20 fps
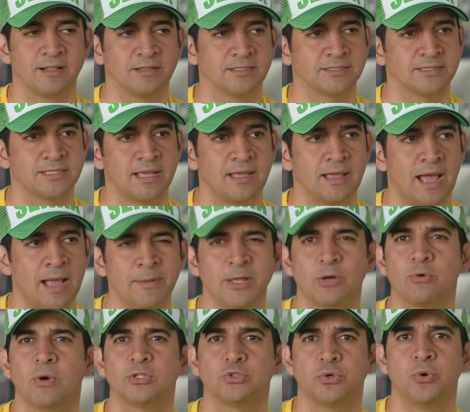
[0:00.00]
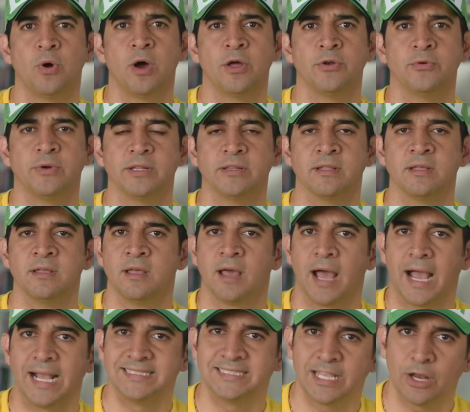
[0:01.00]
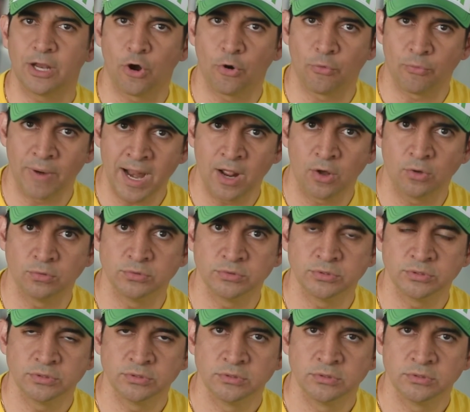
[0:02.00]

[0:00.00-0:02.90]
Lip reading: They'll say, I made around 200. I say, around?